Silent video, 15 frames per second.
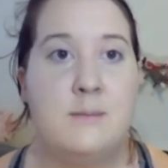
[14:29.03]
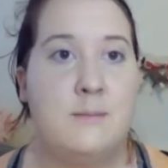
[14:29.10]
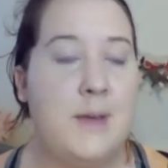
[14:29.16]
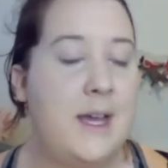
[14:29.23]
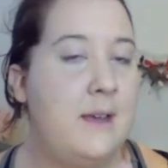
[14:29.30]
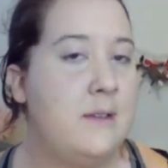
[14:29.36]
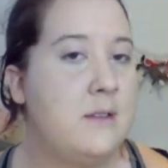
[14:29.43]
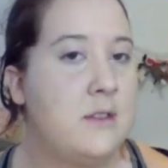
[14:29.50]

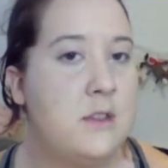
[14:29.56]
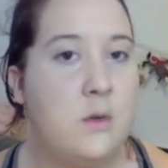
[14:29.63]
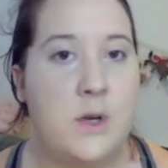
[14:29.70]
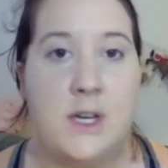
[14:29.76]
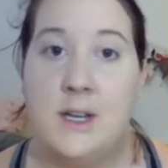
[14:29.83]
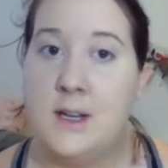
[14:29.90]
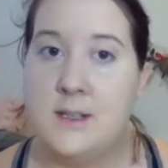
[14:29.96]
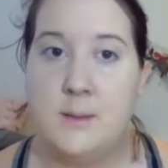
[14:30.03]
My
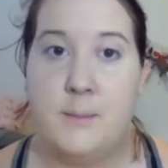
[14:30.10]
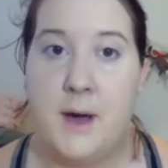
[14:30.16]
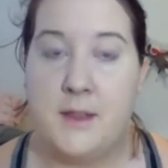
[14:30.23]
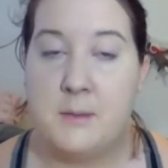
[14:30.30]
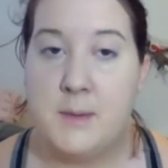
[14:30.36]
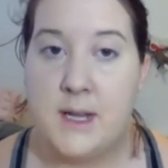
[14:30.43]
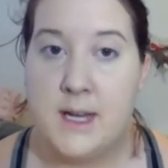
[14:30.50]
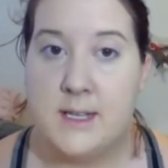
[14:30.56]
snoring doesn't
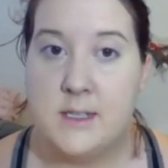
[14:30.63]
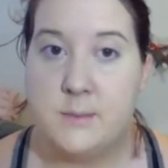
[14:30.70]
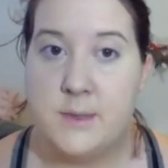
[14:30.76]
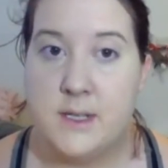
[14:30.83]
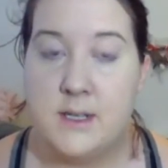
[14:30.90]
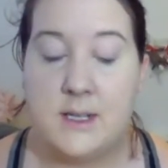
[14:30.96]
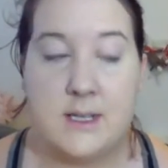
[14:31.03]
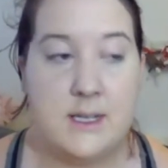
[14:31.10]
bother my
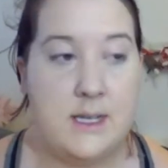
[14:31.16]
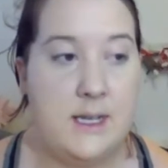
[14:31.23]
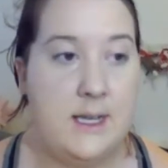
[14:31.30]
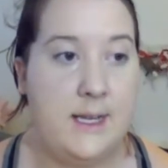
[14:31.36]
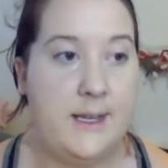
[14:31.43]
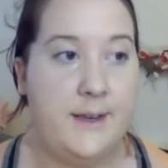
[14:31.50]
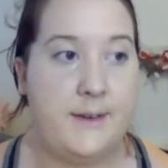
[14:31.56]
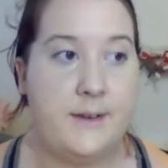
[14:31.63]
husband.
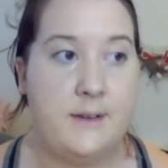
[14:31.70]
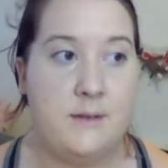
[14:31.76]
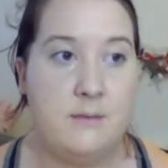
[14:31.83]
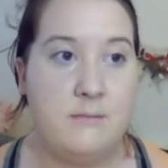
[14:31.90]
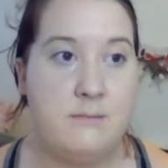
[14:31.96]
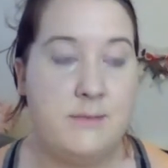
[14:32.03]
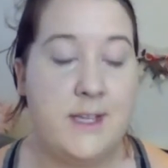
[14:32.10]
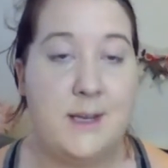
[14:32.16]
It
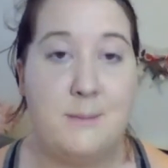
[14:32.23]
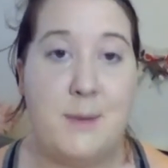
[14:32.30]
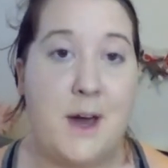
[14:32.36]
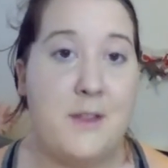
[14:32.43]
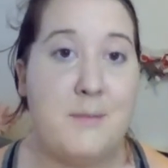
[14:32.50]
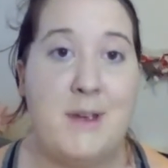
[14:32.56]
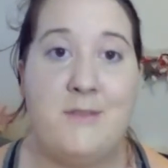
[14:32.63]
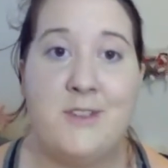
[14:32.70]
didn't
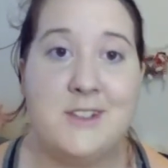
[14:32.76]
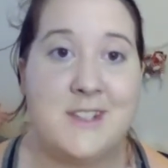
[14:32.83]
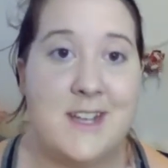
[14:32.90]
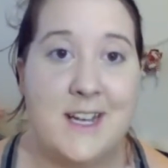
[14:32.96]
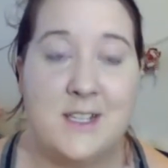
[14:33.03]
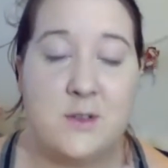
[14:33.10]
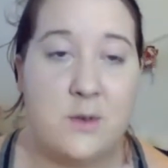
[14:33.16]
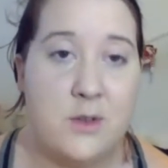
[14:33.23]
bother my friends in
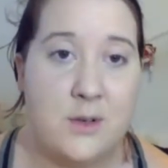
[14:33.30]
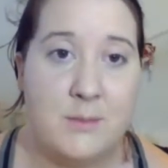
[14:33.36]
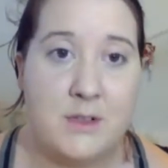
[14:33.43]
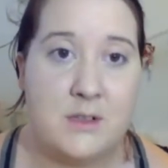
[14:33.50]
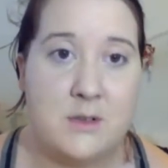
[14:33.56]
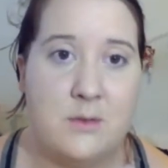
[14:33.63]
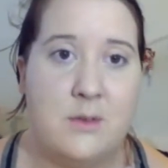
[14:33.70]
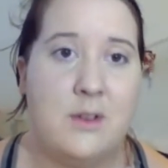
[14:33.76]
high school or
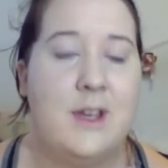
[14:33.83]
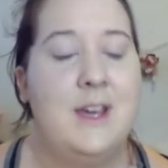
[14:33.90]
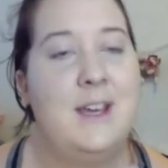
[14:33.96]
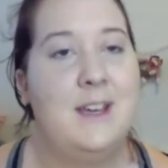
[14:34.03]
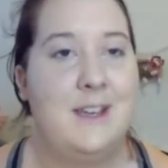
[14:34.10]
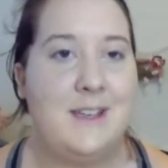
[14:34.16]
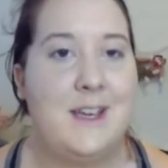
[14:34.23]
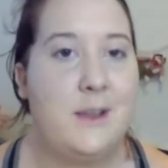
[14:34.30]
middle school.
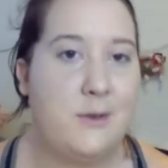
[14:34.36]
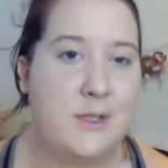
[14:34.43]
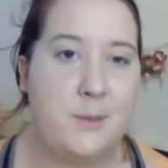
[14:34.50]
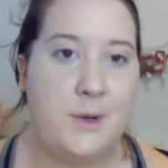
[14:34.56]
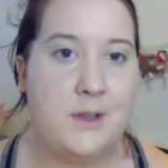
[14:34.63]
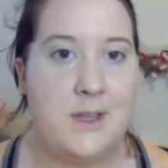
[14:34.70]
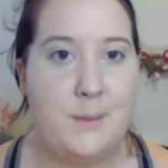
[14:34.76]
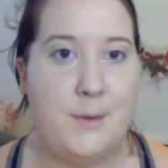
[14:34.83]
Yeah, there was a
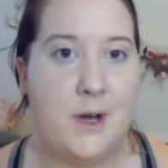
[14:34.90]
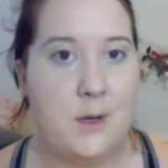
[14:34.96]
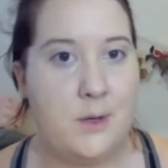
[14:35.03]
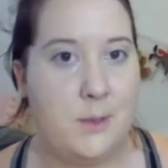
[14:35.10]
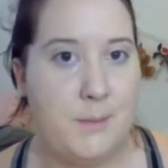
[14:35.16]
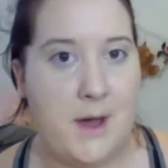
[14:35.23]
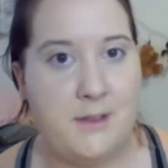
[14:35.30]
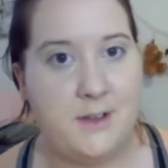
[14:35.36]
birthday party
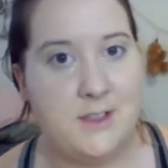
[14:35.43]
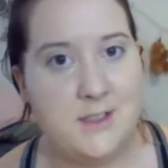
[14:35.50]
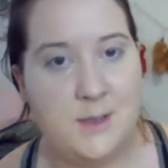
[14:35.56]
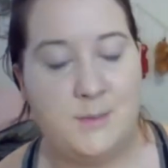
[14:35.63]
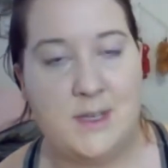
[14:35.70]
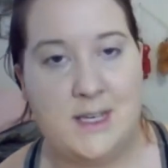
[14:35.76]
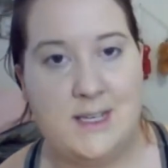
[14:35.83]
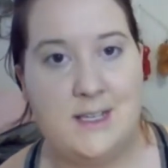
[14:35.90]
where it bothered
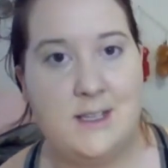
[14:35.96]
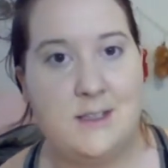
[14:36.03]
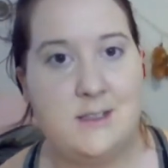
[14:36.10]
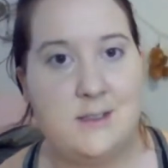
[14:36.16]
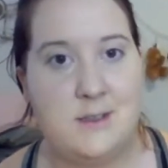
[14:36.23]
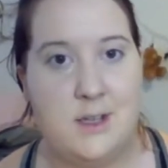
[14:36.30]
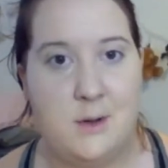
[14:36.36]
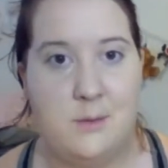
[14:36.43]
some
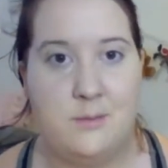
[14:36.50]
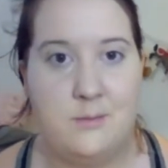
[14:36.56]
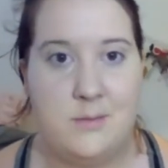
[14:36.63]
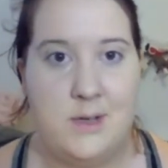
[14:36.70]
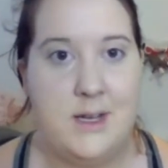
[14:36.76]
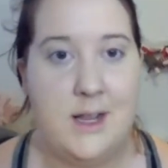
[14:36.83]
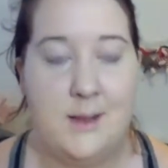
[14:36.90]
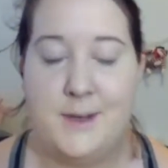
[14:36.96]
kids, in
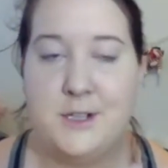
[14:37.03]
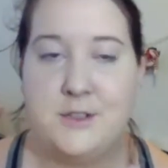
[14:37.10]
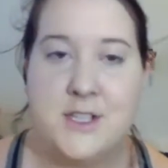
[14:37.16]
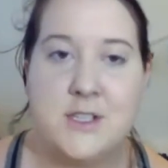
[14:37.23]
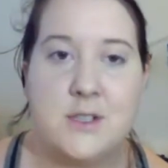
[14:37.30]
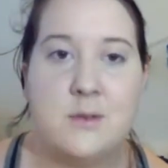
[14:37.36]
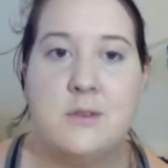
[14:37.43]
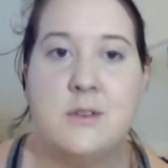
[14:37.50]

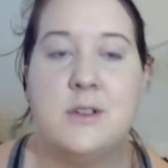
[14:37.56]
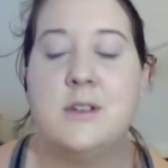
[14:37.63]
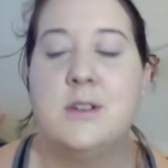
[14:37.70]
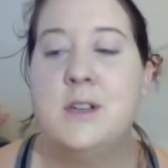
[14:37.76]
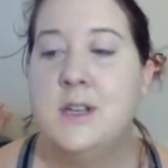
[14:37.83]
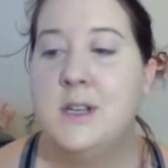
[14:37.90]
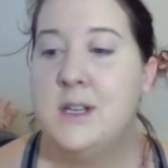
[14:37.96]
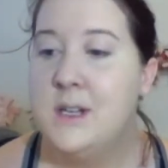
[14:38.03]
elementary
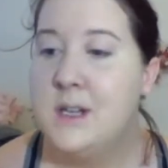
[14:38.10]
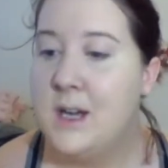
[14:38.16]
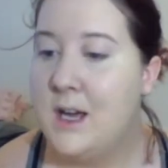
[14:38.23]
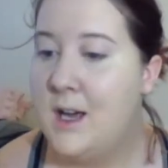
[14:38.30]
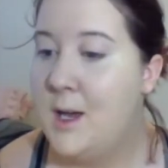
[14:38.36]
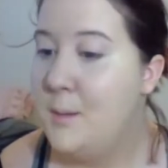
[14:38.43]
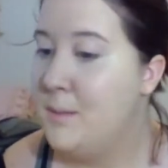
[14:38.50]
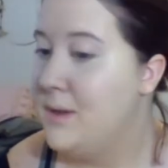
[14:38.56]
school.
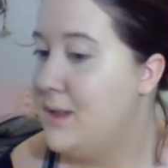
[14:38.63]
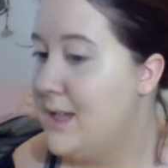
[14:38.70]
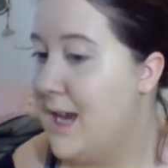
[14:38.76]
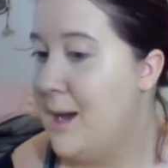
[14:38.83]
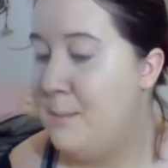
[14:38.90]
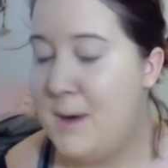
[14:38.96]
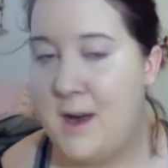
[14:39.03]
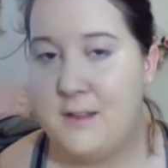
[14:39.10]

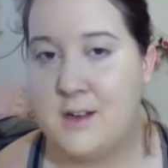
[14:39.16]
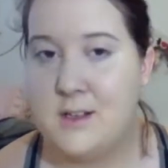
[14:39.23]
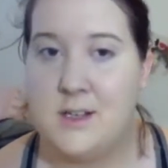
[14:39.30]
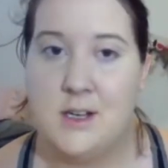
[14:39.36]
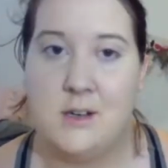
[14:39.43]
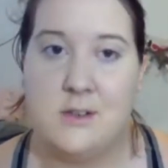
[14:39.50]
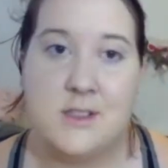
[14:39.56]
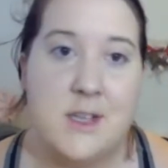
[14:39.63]
Yeah, it bothered,
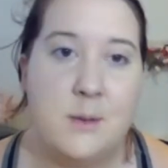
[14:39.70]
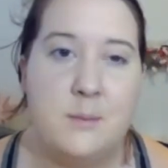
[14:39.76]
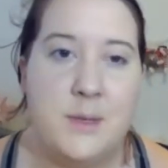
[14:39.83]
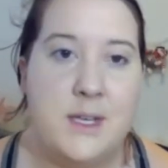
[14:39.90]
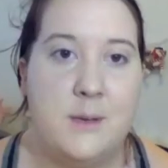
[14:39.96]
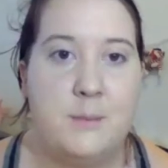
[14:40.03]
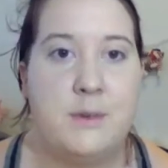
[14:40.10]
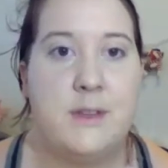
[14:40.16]
some
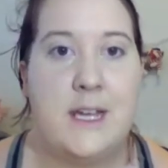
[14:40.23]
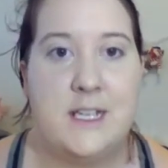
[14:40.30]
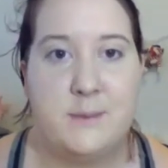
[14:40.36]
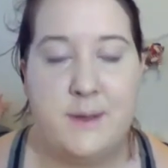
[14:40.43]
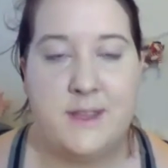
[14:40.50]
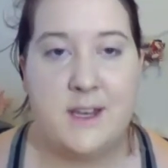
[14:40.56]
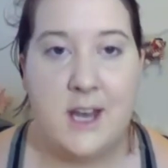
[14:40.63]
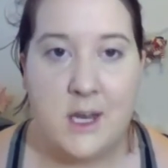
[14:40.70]
people that I
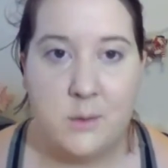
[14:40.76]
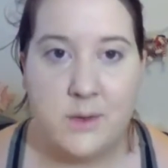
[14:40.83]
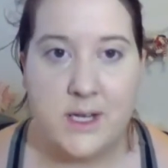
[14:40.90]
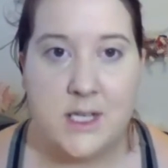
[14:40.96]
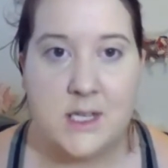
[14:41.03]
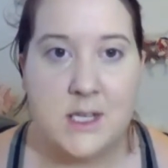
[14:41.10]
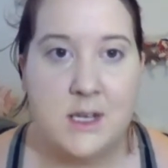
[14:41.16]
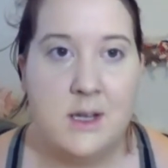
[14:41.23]
spent the night
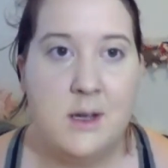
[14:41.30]
with.